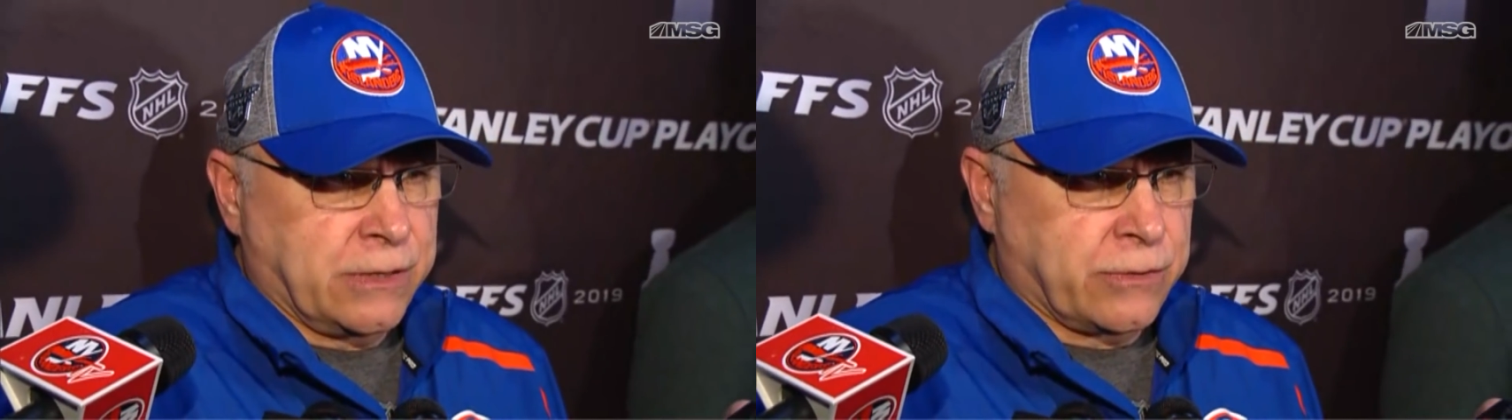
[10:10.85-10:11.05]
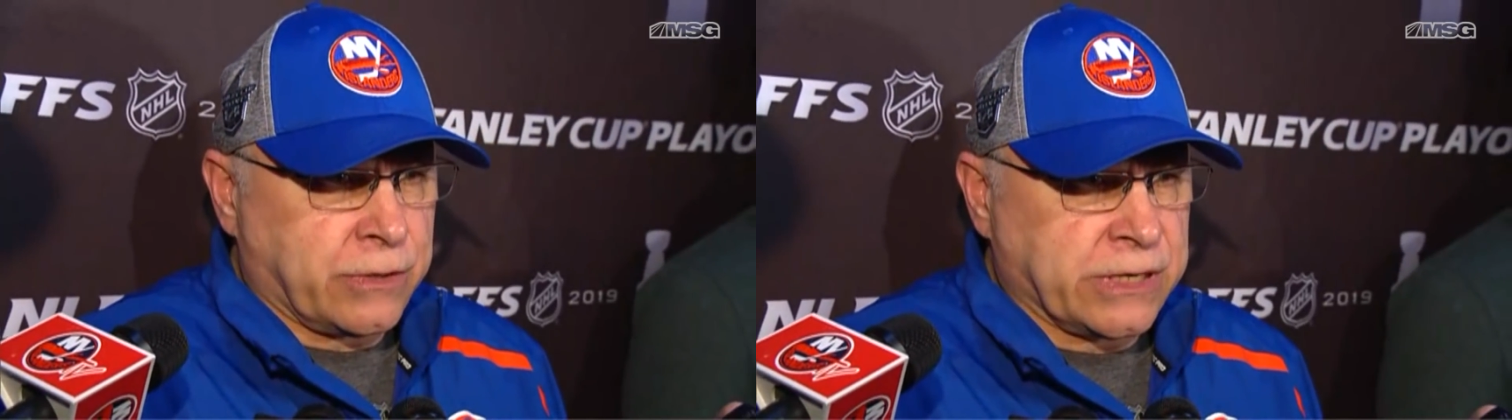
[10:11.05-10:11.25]

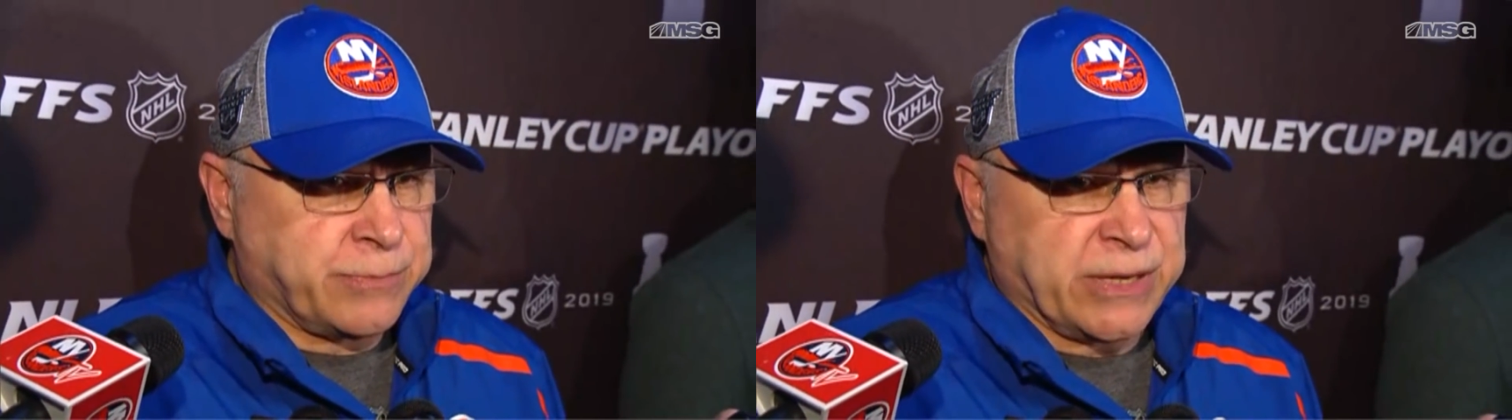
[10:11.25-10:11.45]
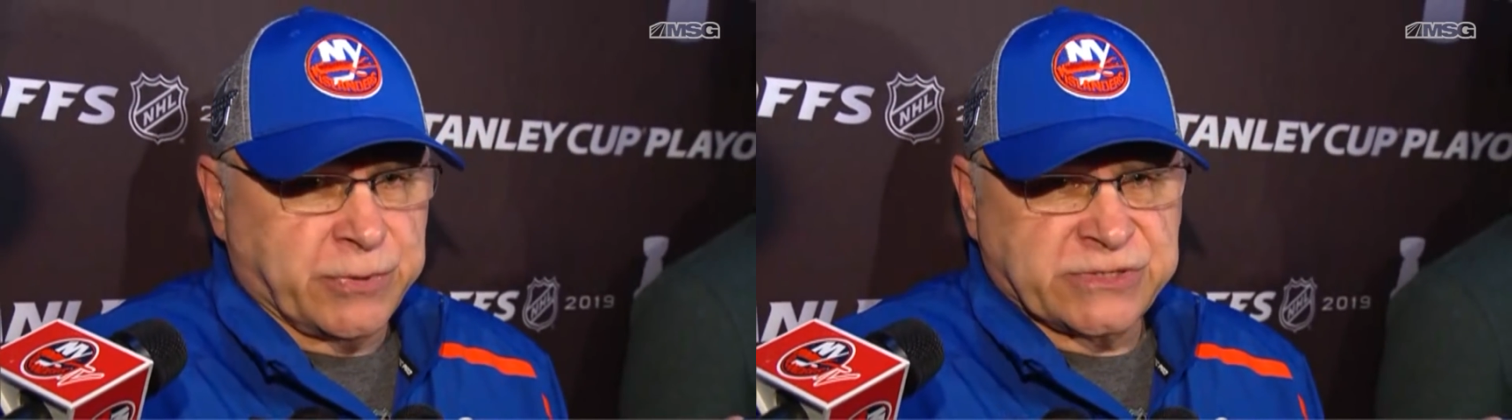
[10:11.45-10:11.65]
we're in
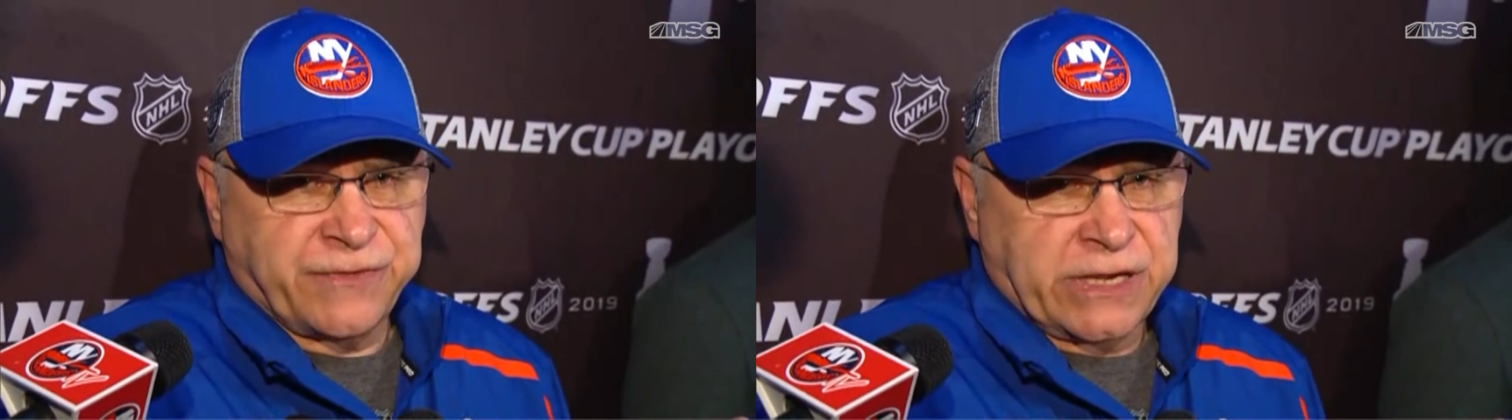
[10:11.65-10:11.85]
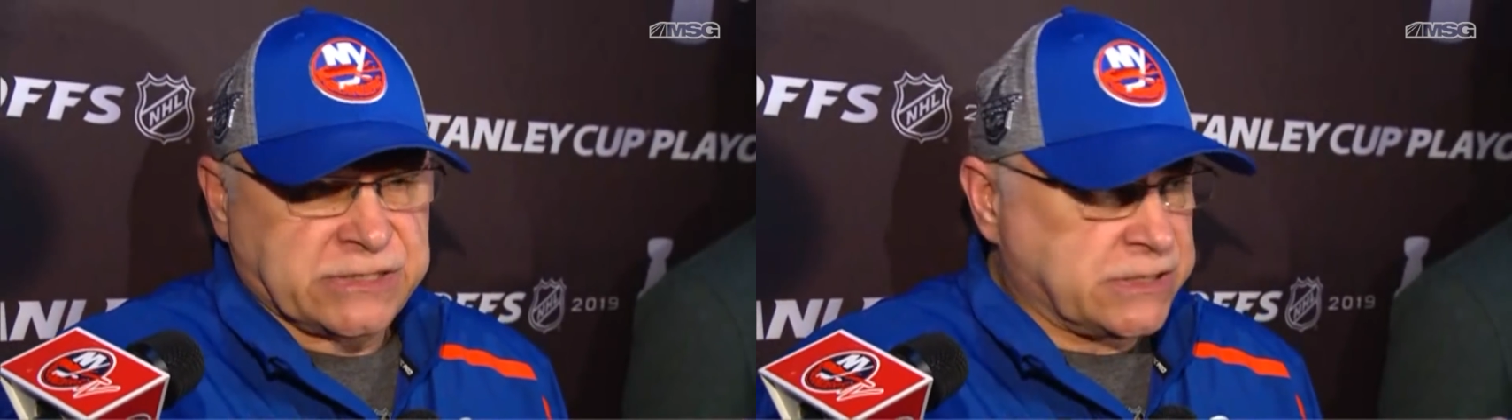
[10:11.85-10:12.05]
people's
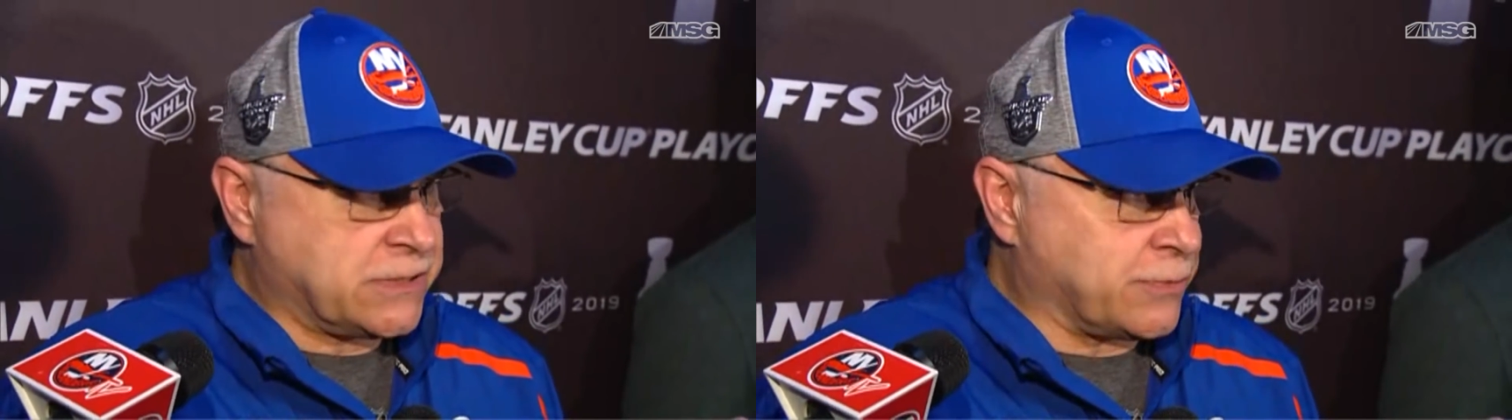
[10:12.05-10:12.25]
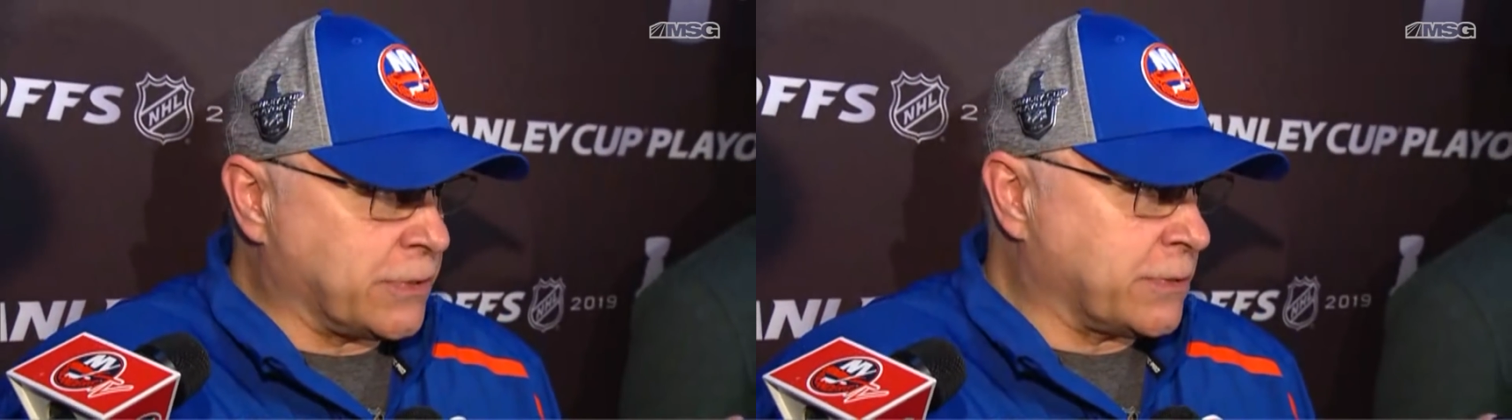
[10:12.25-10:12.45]

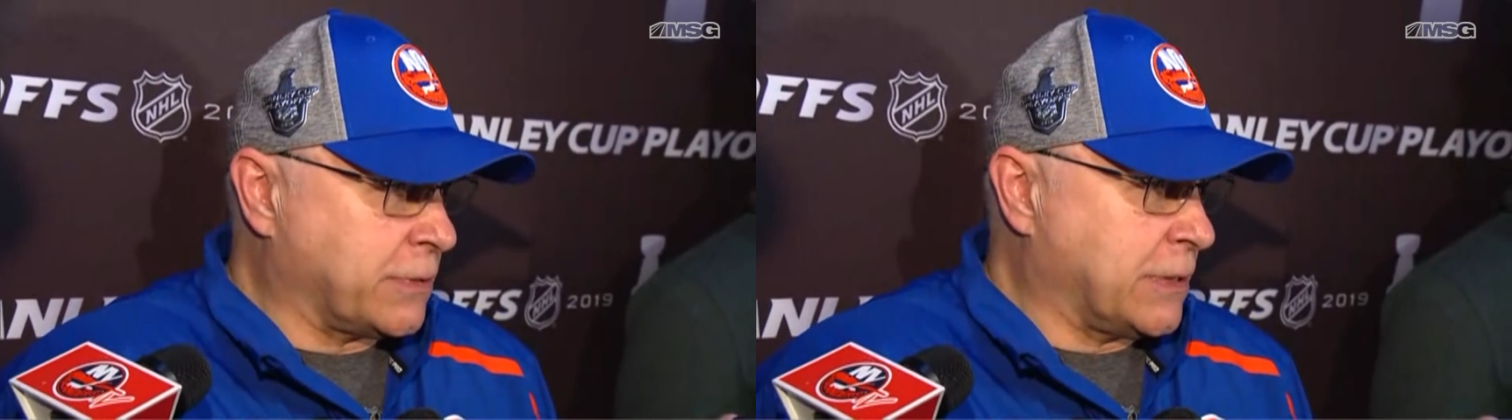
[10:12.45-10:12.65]
faces, we're